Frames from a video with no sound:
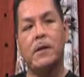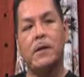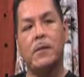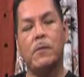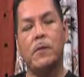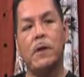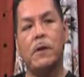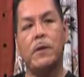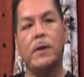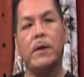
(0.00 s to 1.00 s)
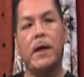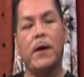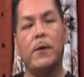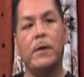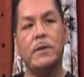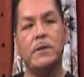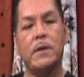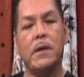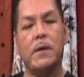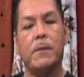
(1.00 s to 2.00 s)
you know the clothing carries,
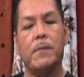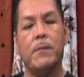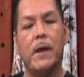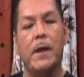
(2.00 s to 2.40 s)
um,